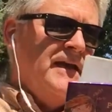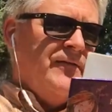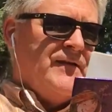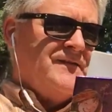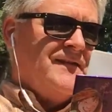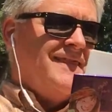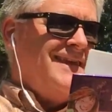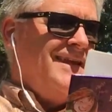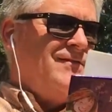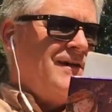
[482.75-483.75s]
If it's the
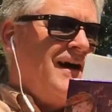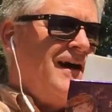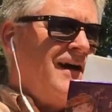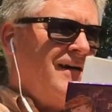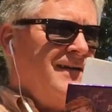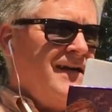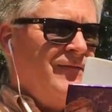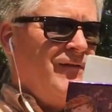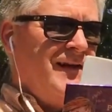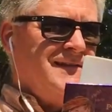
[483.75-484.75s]
thieves' car,
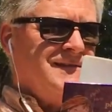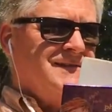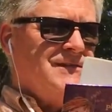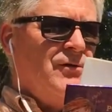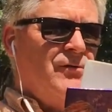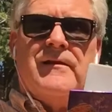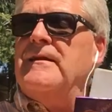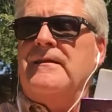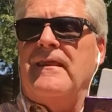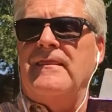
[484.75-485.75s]
if it isn't
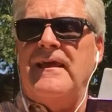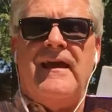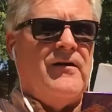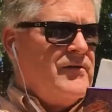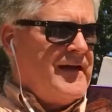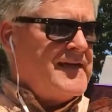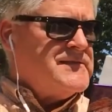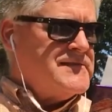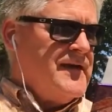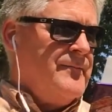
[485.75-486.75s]
stolen, they'll
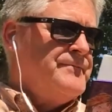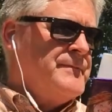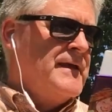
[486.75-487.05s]
catch them.